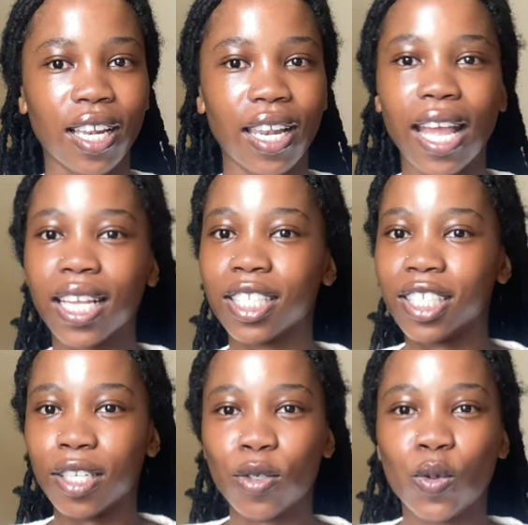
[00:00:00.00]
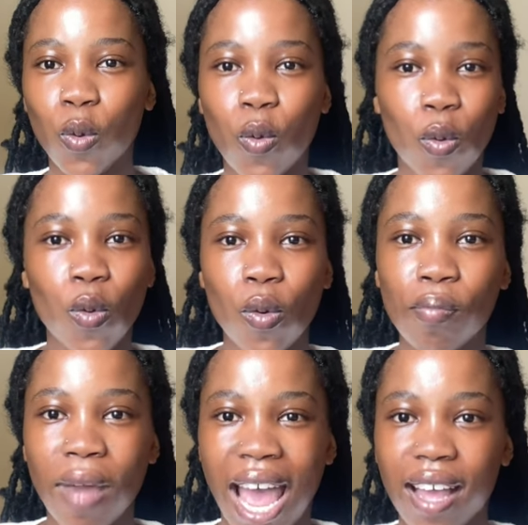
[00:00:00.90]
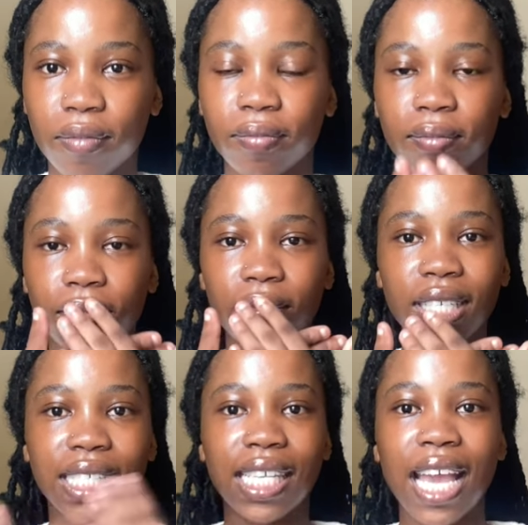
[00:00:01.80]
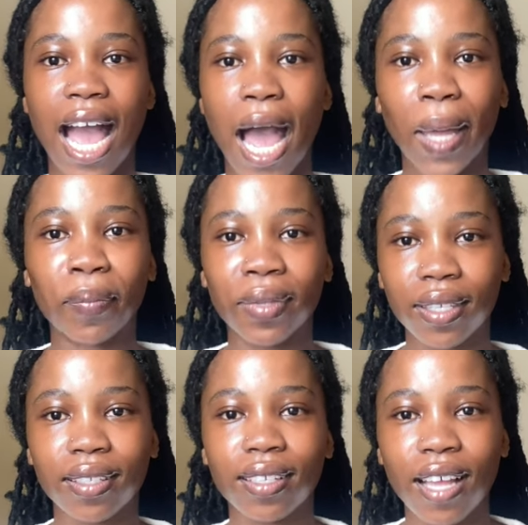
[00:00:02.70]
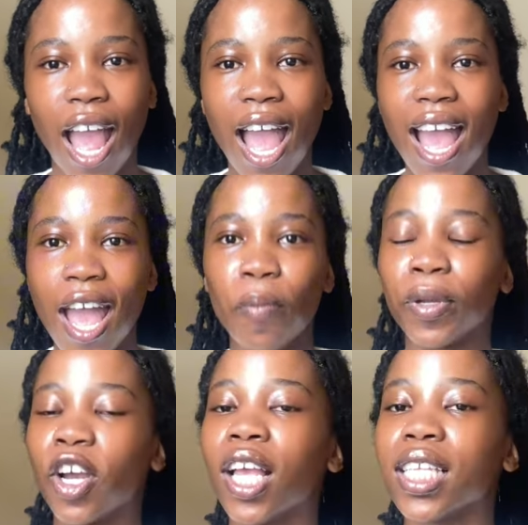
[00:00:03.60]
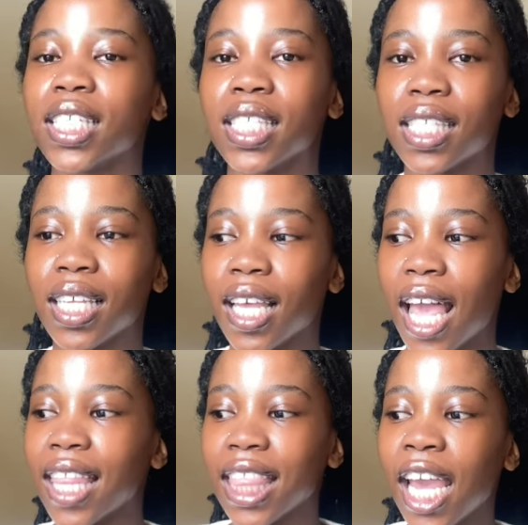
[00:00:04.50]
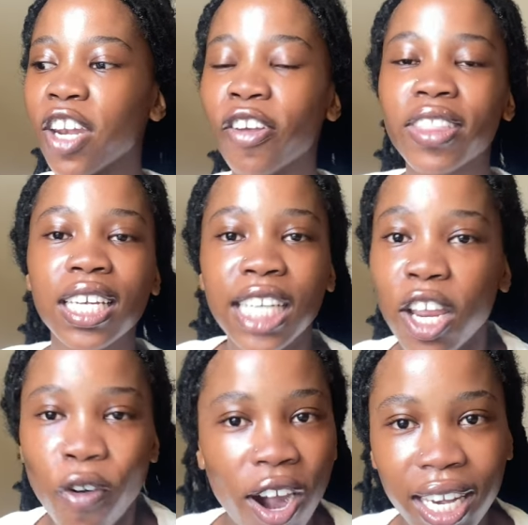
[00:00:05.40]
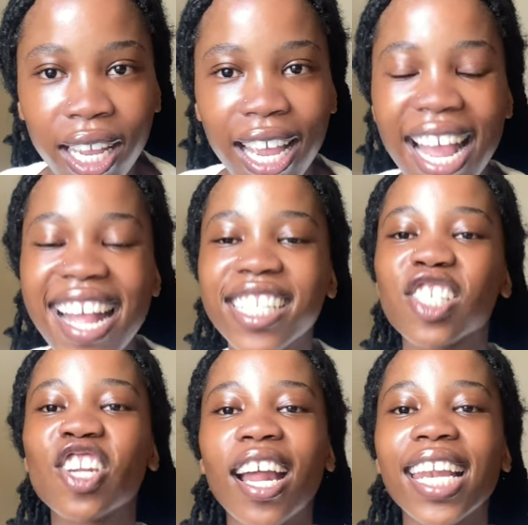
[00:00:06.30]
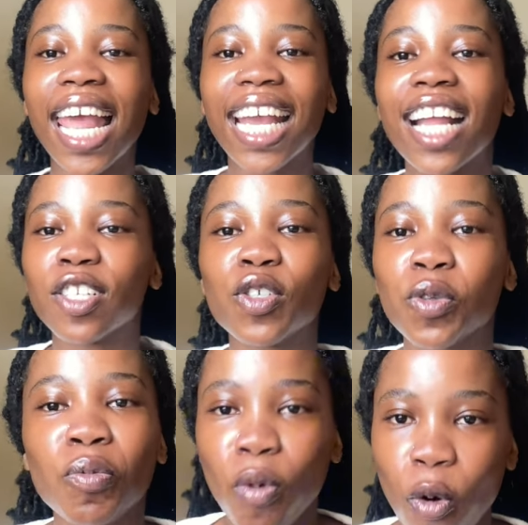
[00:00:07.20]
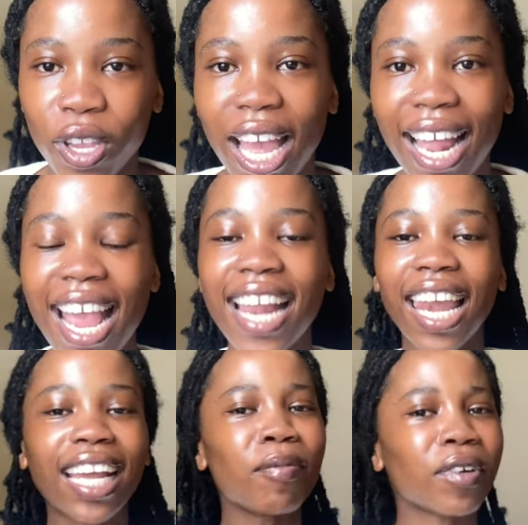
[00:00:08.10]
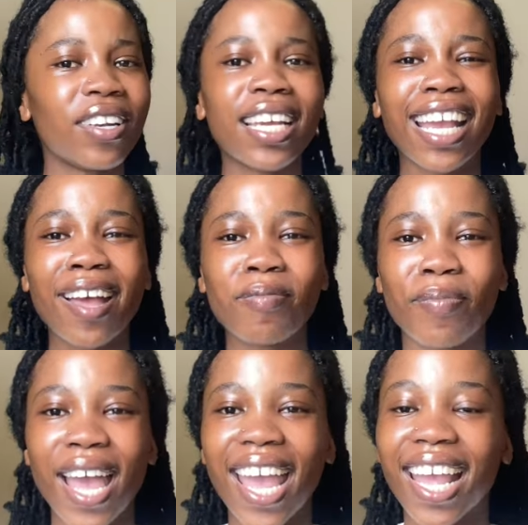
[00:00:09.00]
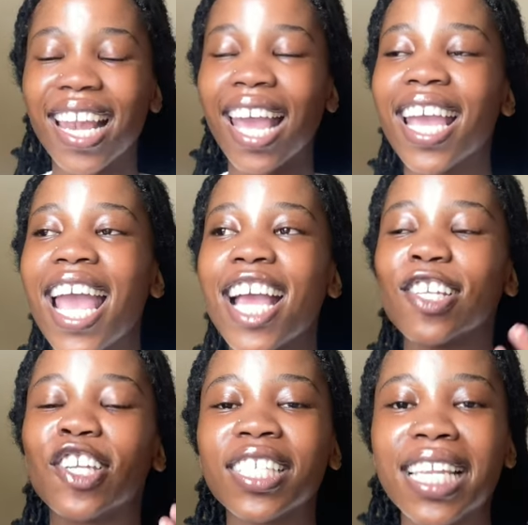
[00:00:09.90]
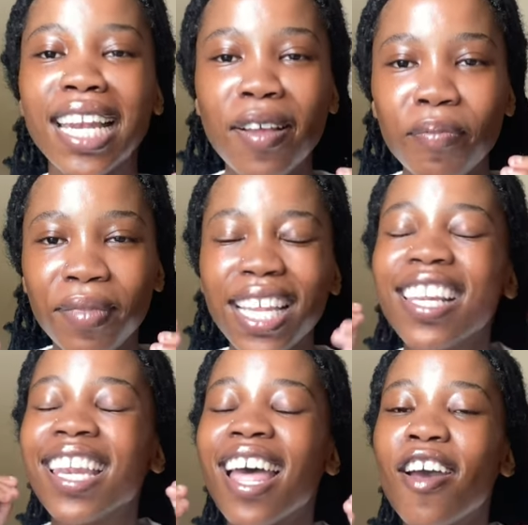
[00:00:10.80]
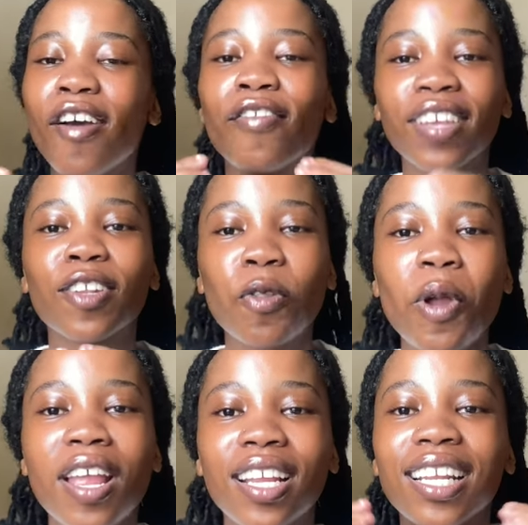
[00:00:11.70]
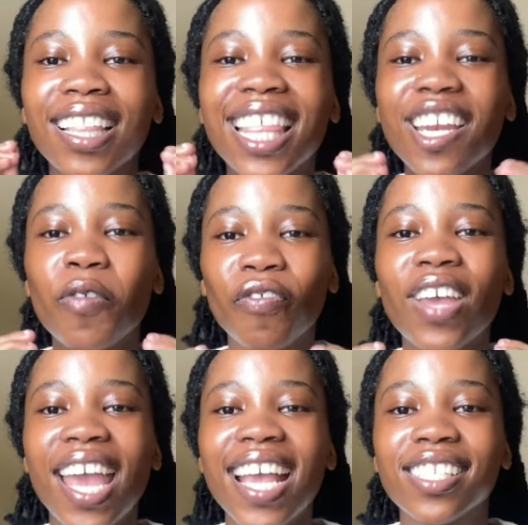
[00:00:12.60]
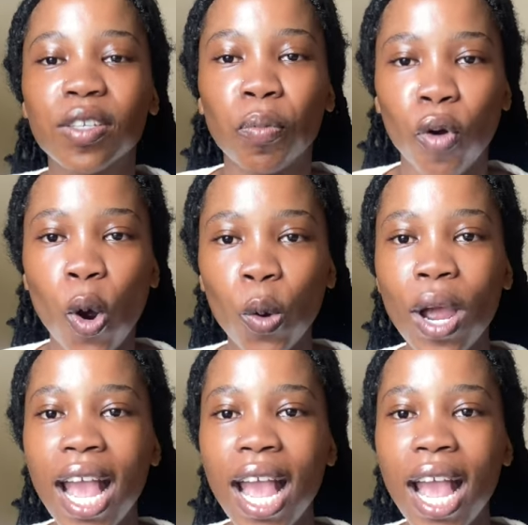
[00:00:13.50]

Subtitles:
like just to ba sing a hand because. At the end of the day, Ronnie, it's not like I do yet. Like I'm gonna come back. Like just let me love you 31st, bro.